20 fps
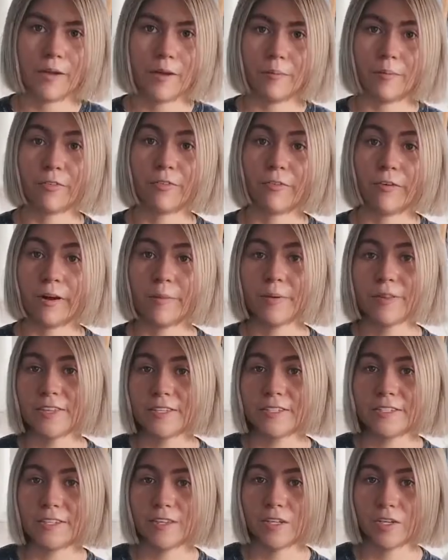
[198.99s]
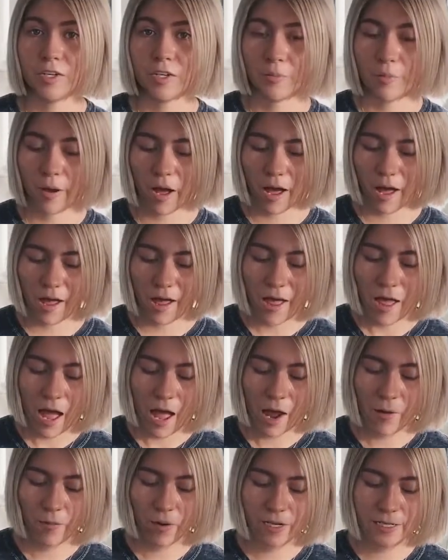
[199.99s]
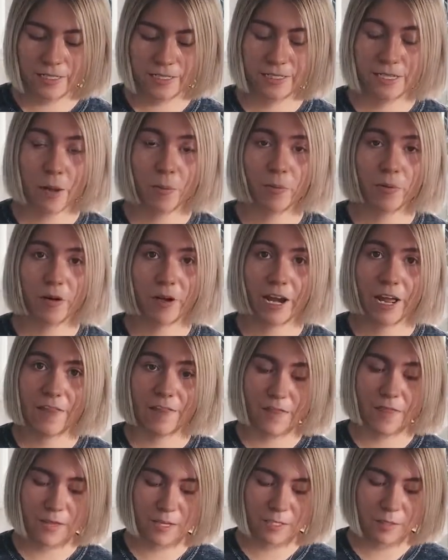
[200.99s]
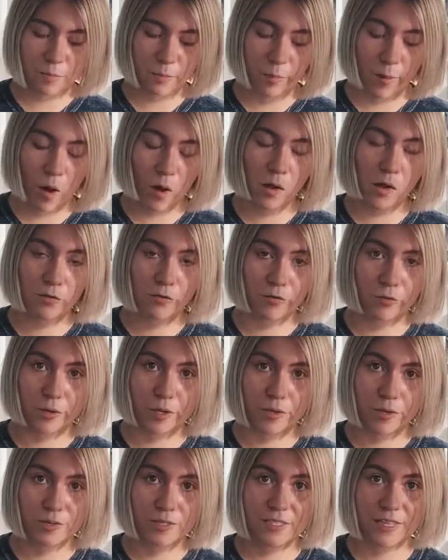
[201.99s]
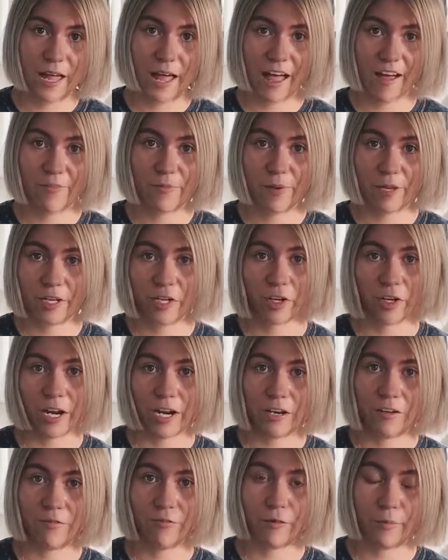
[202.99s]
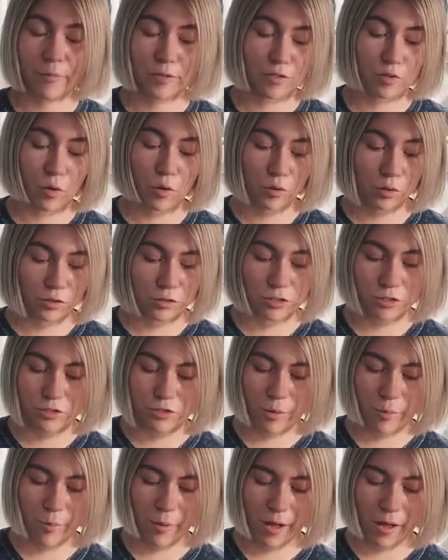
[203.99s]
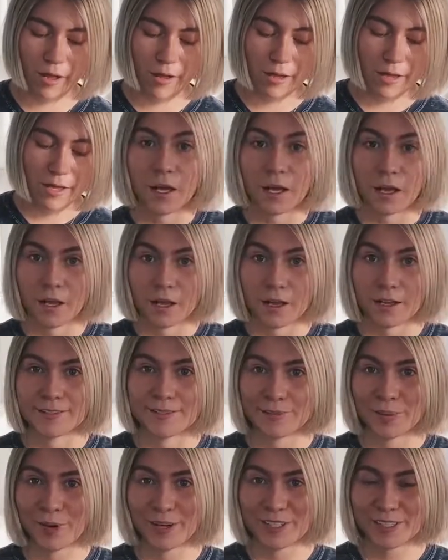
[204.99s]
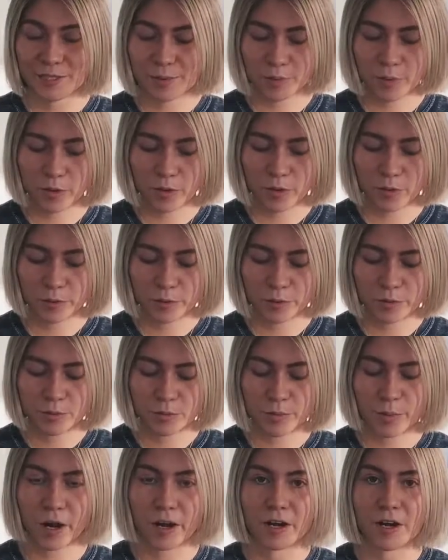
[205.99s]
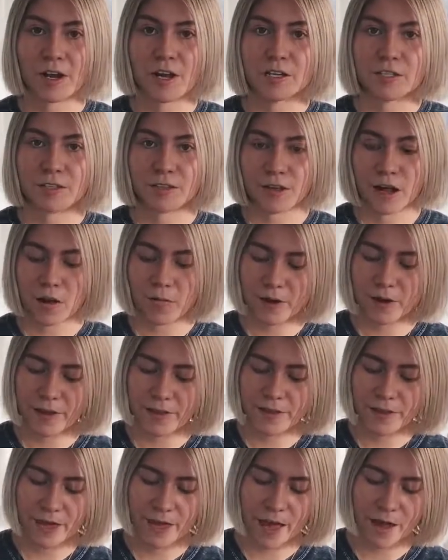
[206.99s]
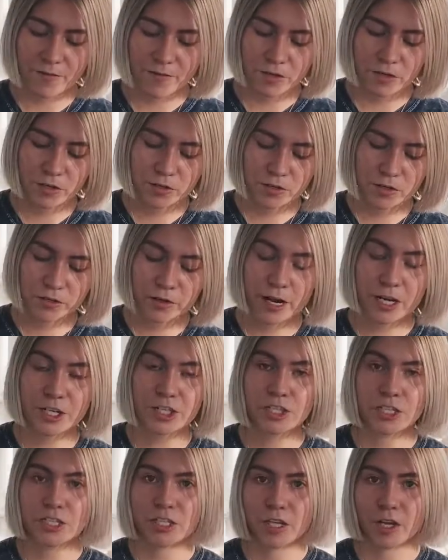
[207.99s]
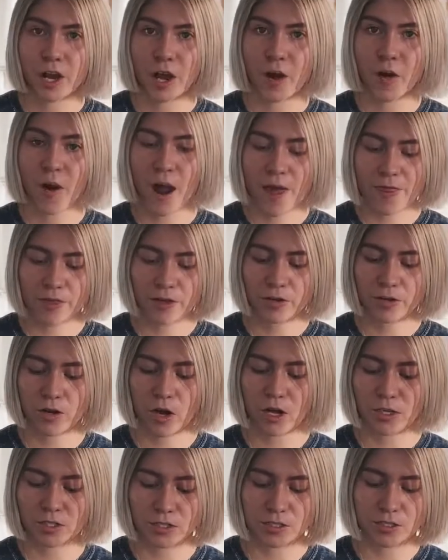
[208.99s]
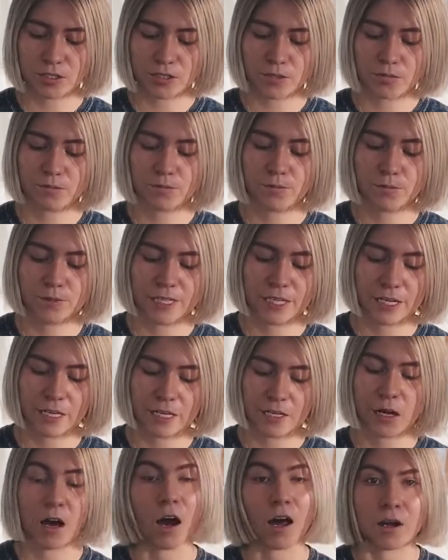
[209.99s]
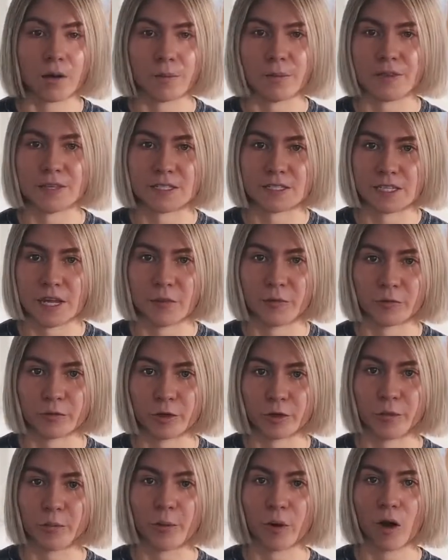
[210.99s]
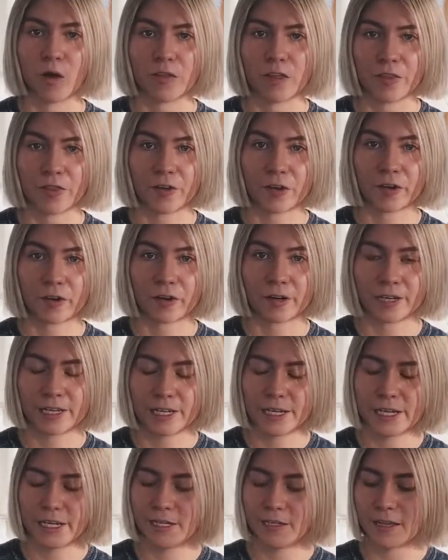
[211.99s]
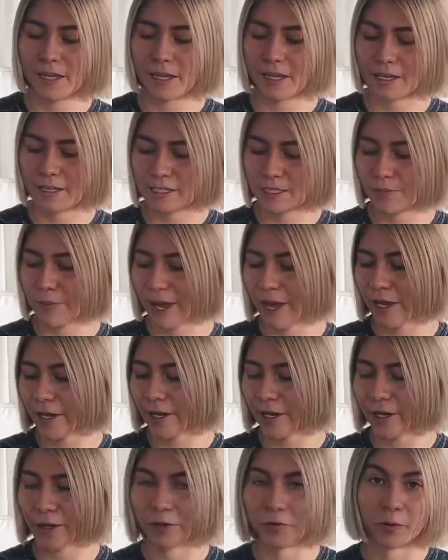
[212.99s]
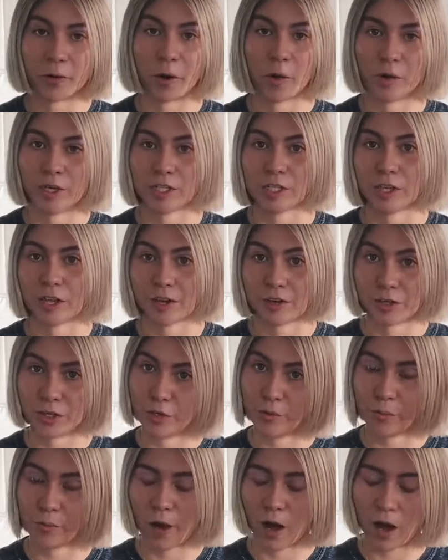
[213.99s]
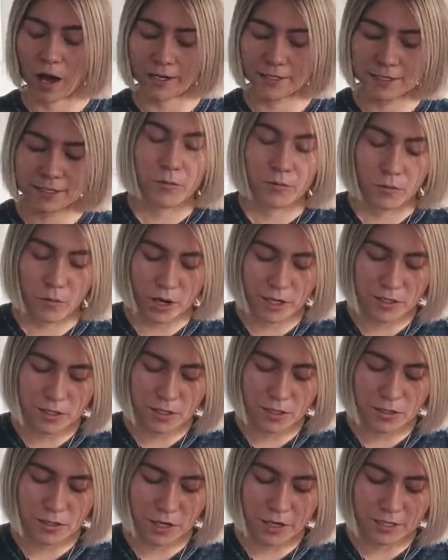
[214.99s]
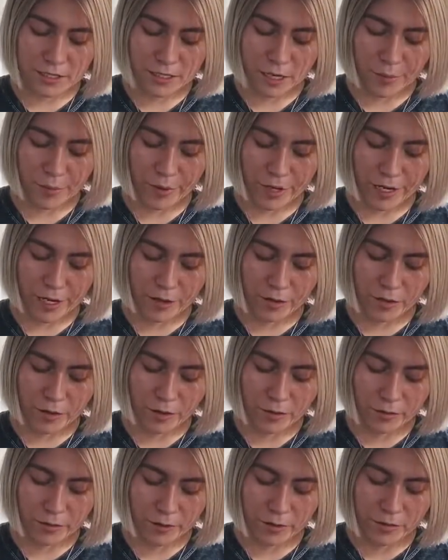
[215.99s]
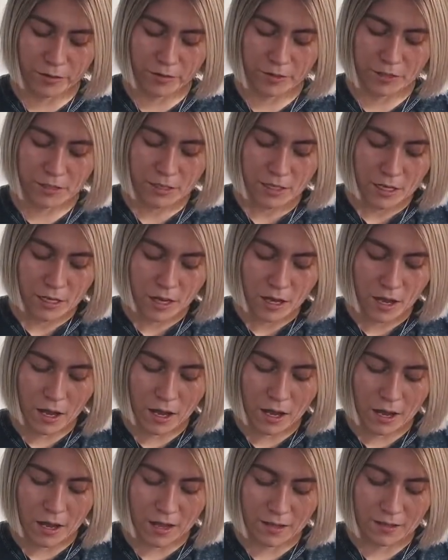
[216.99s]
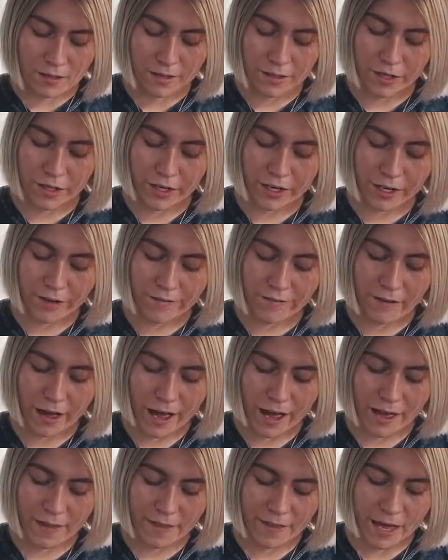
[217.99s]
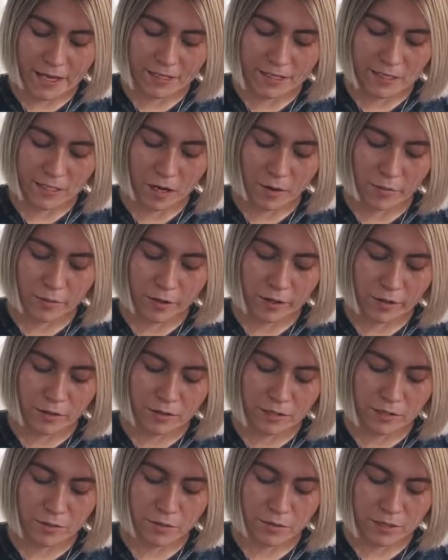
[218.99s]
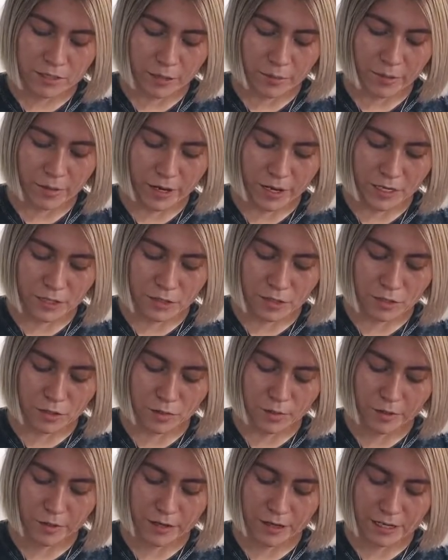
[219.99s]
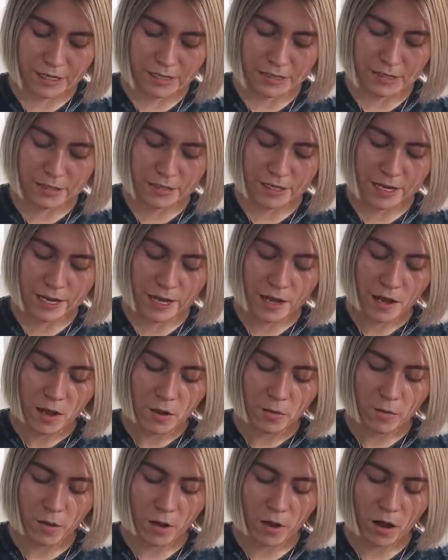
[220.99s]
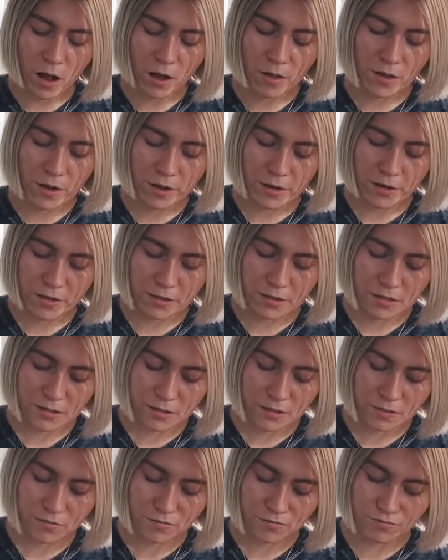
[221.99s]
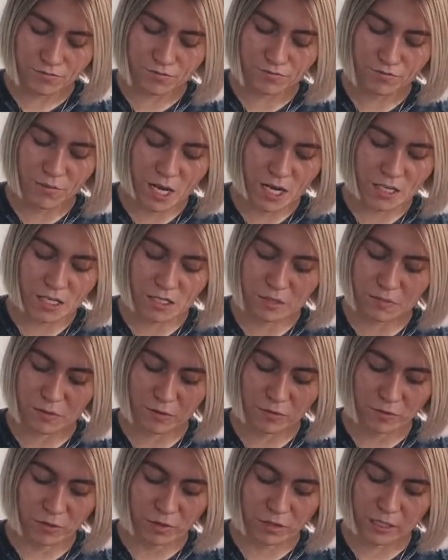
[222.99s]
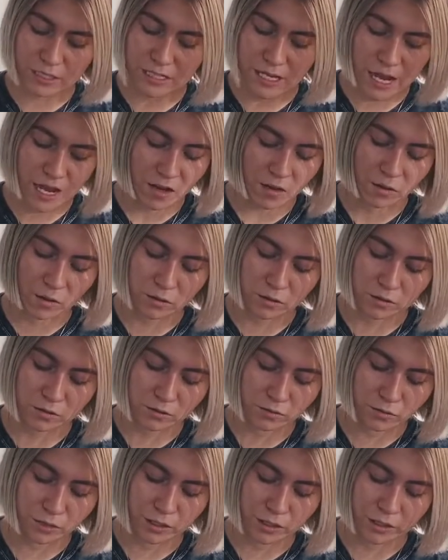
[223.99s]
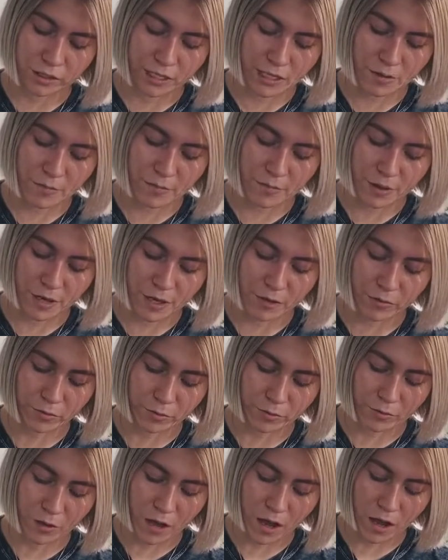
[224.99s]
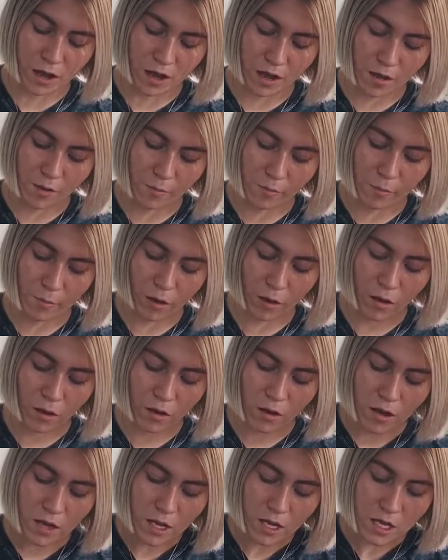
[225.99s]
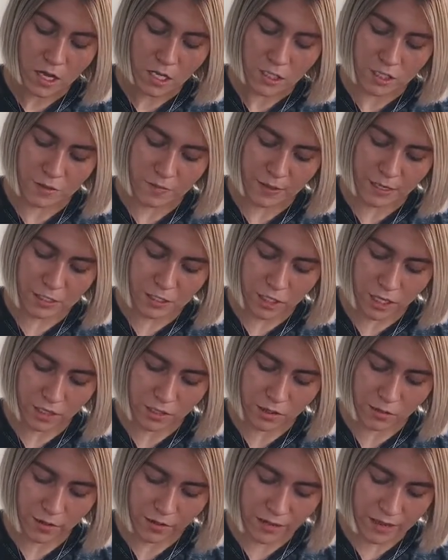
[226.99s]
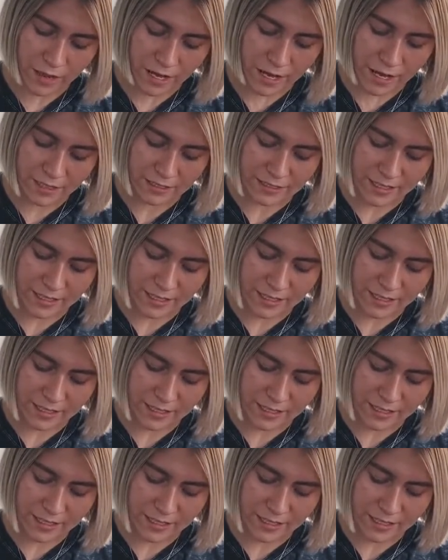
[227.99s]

Before I put this in the new pot, I want to separate this ball of roots that have been created from its old nursery pot. It's important to pull the roots apart so that way they have a new direction to go and they're not just getting caught up in the same root ball that they're already in. They can expand and grow into their new pot. Once you start separating the roots, you're gonna find that some roots will separate super easily while others may just be really tangled, really in a big ball. Just be gentle with it.